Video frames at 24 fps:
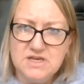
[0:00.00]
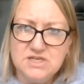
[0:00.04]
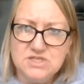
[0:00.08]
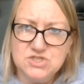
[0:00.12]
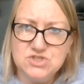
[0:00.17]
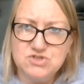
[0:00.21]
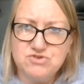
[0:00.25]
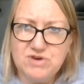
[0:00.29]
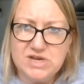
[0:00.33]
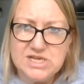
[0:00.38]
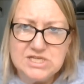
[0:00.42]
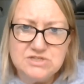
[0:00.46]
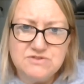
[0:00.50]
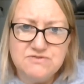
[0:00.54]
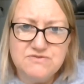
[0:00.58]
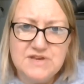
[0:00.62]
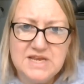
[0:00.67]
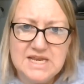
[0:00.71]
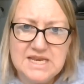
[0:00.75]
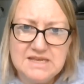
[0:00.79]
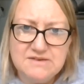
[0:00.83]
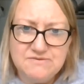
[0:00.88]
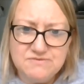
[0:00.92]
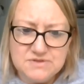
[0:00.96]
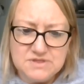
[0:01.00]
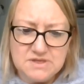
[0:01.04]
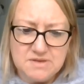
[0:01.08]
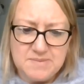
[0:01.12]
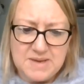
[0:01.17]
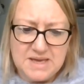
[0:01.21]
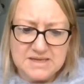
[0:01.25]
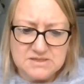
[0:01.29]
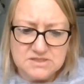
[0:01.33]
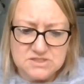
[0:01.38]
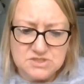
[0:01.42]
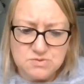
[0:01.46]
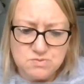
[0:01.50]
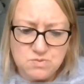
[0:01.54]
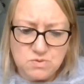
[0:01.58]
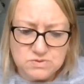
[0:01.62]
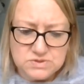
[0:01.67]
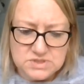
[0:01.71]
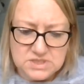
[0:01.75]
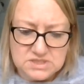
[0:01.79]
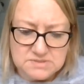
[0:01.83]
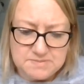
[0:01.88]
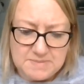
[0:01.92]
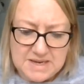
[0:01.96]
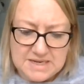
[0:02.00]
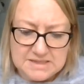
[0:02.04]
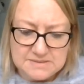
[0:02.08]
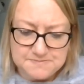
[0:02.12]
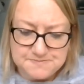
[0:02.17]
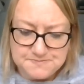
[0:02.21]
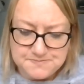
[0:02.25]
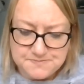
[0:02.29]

strange feeling about towards this man.